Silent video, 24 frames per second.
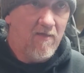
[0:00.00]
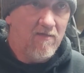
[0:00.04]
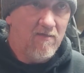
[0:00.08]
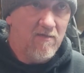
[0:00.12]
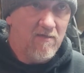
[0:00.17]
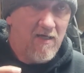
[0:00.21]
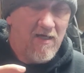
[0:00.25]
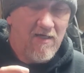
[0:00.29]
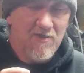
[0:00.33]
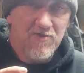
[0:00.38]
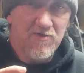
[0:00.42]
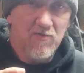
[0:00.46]

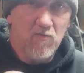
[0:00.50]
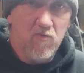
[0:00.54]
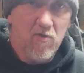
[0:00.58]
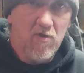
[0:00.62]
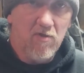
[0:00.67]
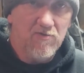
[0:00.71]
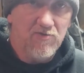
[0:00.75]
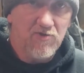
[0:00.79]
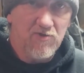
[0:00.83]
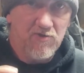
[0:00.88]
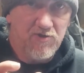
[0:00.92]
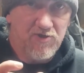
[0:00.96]
has the
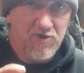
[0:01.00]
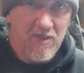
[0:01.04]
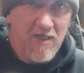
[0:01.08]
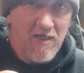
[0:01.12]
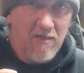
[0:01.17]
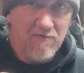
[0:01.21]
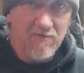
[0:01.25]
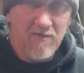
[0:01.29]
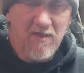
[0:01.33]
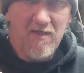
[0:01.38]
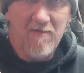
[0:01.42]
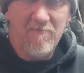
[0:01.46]
words
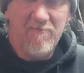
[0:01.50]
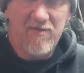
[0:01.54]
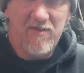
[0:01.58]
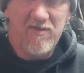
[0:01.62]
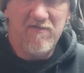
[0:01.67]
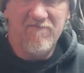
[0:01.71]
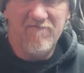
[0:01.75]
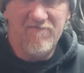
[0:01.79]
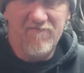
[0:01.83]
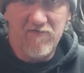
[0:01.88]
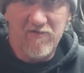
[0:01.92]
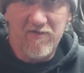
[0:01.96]
"shall not be
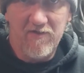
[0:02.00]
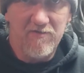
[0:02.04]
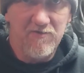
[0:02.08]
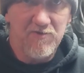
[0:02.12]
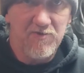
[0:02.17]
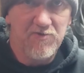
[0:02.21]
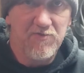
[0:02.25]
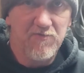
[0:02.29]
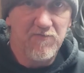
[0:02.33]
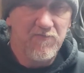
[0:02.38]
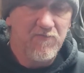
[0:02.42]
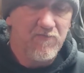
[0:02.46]

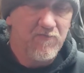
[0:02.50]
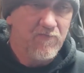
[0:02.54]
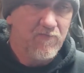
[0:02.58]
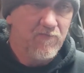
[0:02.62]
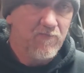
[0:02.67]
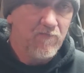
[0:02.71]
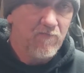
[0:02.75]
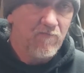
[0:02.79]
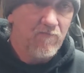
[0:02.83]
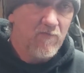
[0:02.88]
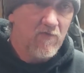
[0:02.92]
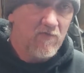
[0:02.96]
infringed."
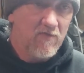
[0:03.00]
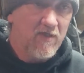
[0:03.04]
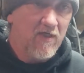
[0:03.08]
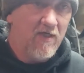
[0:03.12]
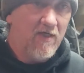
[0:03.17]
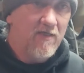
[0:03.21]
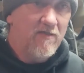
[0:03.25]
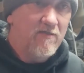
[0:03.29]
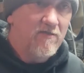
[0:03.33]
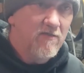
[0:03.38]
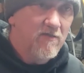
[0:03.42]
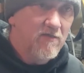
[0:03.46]

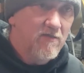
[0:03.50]
Okay,